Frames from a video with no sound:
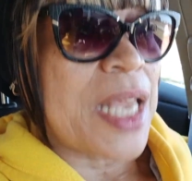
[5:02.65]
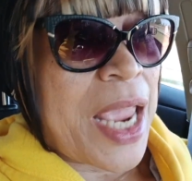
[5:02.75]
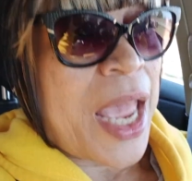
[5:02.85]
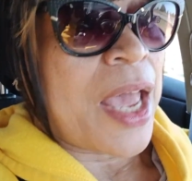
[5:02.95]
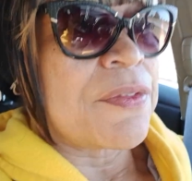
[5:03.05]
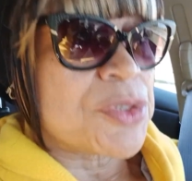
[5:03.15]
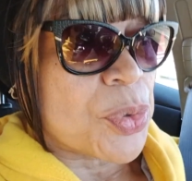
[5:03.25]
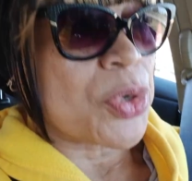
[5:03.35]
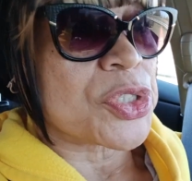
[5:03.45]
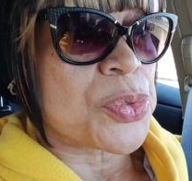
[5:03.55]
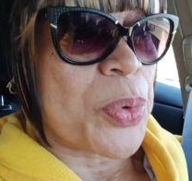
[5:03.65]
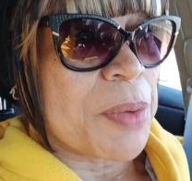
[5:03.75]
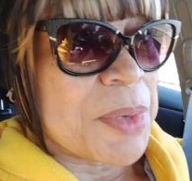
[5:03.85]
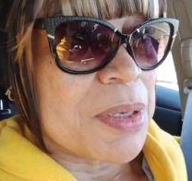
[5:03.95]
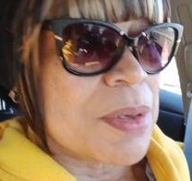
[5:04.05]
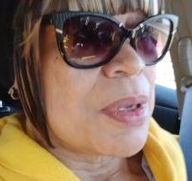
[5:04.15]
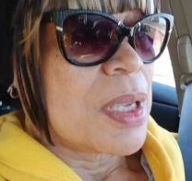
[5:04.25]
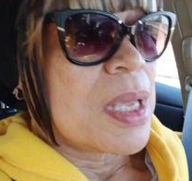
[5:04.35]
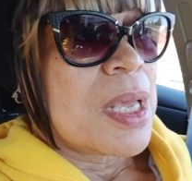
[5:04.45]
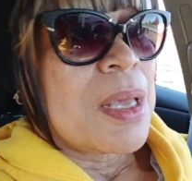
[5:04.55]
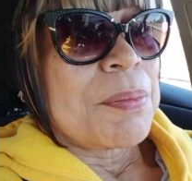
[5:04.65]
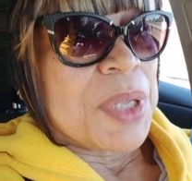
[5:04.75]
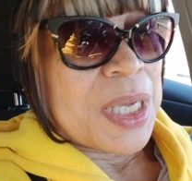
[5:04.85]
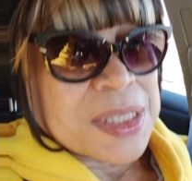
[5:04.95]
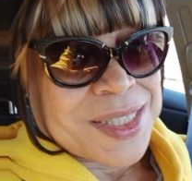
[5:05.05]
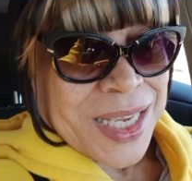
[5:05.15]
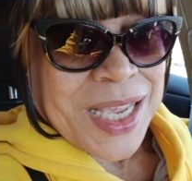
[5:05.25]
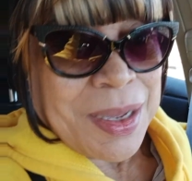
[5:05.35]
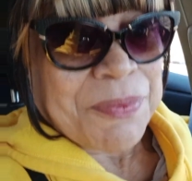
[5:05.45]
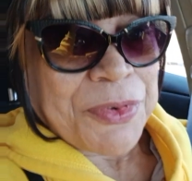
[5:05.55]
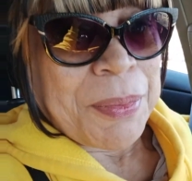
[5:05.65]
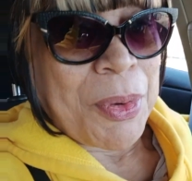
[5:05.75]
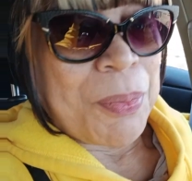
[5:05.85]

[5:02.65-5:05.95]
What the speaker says: they have towards women because they come from a